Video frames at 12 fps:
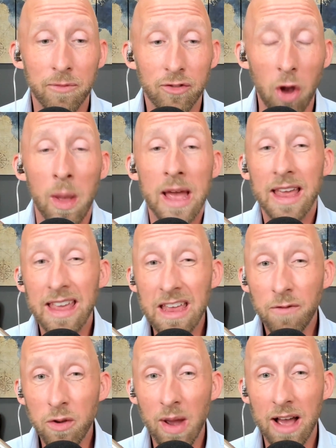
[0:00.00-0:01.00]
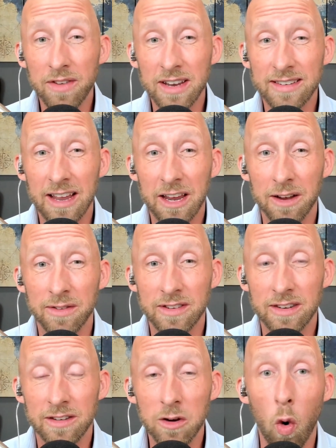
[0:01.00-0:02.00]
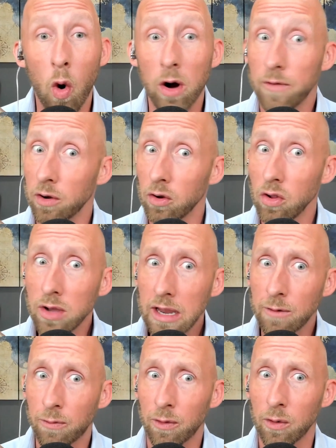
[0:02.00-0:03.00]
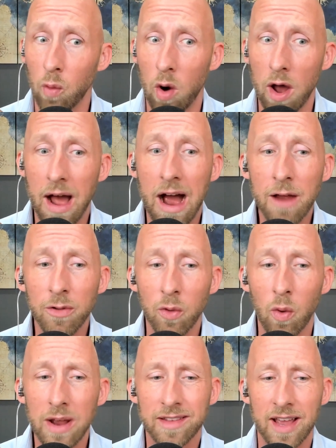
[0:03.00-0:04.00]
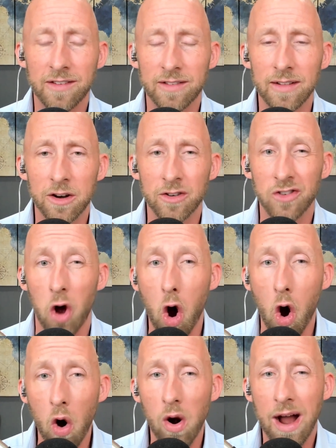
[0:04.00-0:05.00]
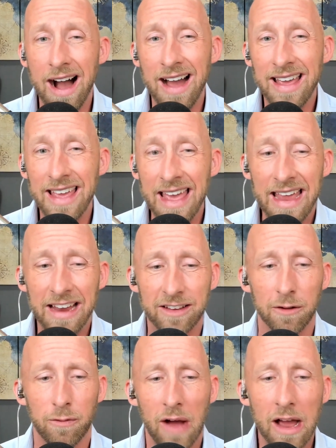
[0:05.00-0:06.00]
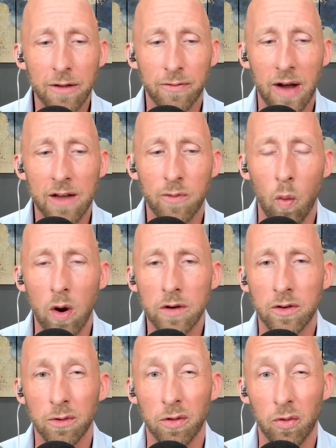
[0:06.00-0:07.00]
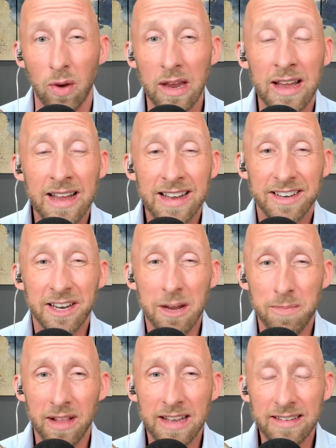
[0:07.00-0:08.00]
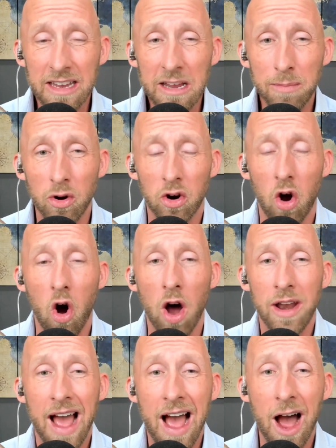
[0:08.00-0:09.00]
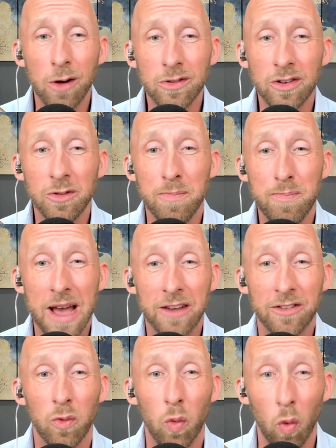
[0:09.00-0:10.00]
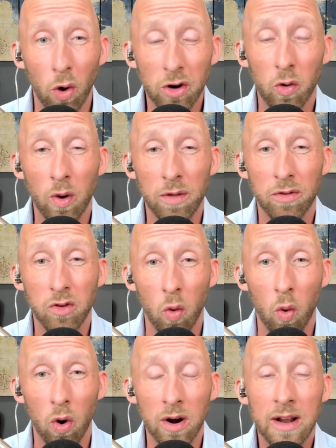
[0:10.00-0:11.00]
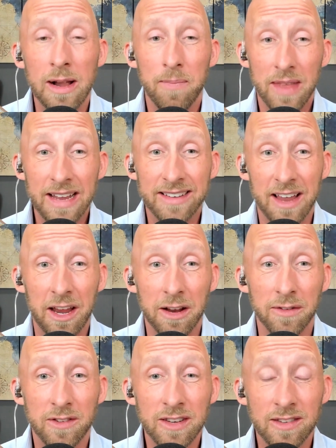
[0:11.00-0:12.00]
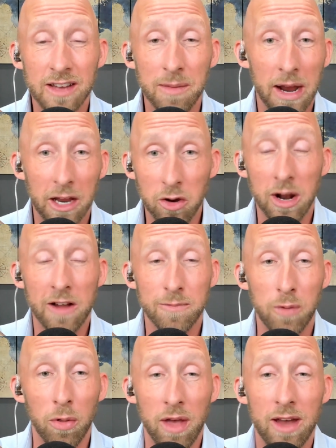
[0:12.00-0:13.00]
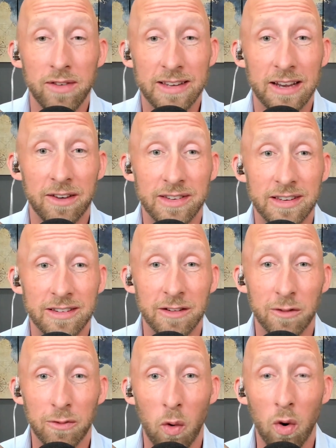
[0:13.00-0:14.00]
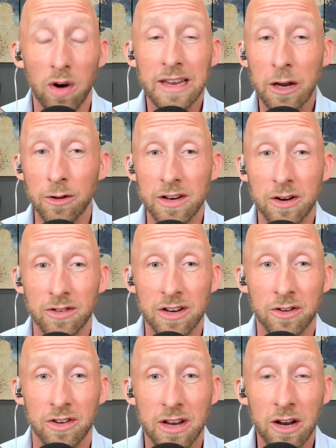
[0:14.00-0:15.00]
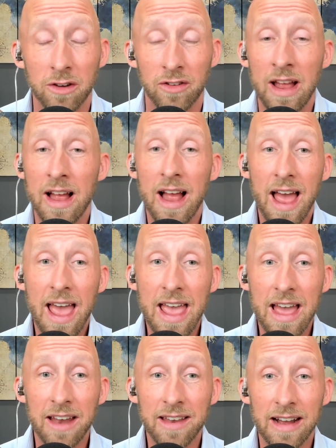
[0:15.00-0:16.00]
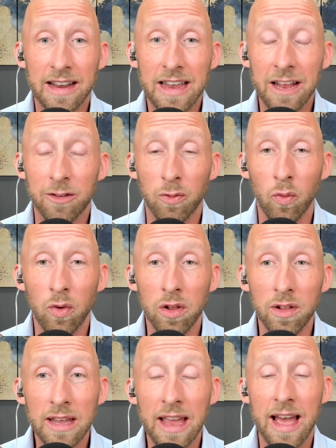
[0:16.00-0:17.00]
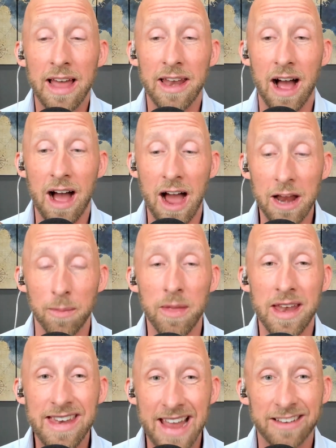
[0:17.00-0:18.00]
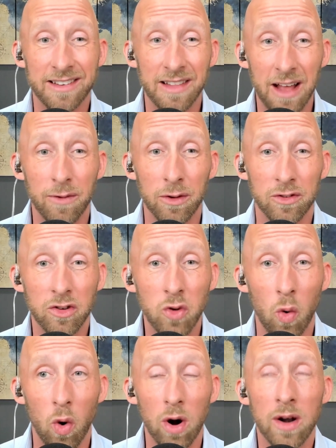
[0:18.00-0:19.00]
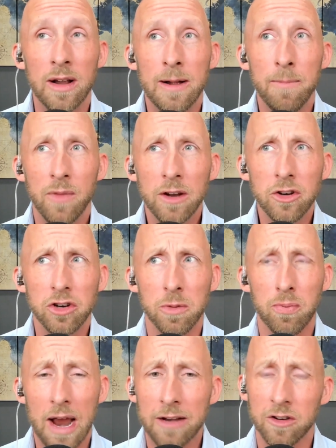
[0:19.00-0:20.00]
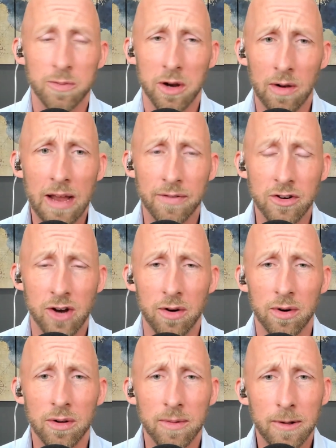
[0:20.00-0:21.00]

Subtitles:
So if you have an executive assistant, or if you're looking for one, either way, text the letters RIA to 55123 to get Belay's ebook on how to best work with your executive assistant. Micah, you and I have both had executive assistants for years and years and years and years. And it's really an item that next levels your, not just your practice, but your life in general.